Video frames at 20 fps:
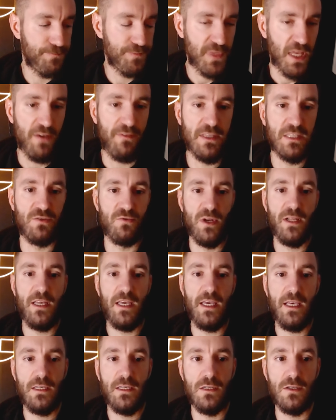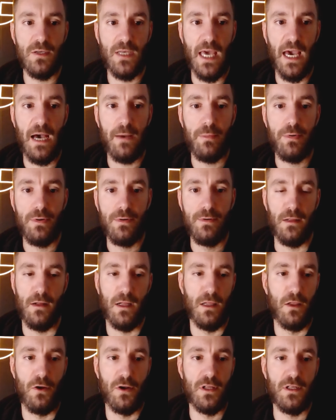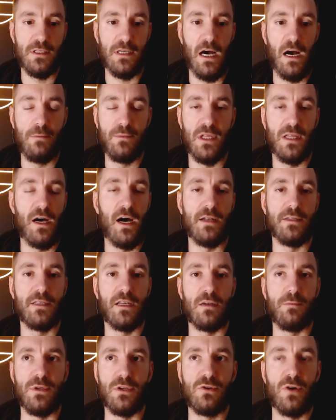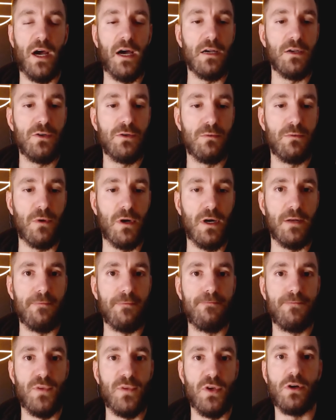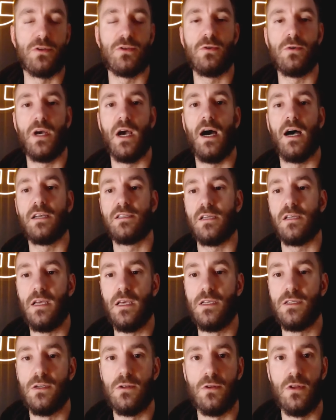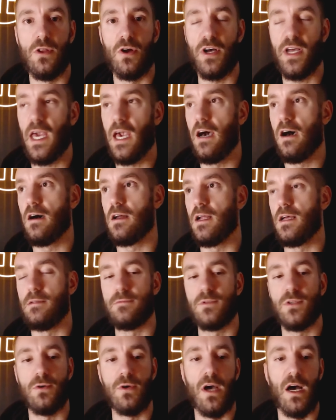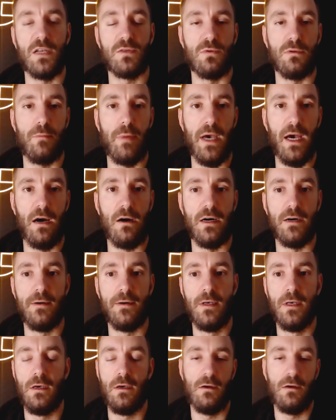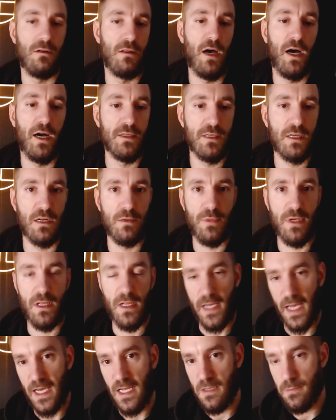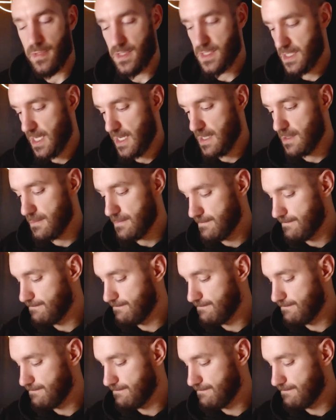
If it's really easy to cap, a lot of the time the line is going to be trash, right? You got 2 guys that are easy to knock out and 2 guys with power. Line's going to be like 80%.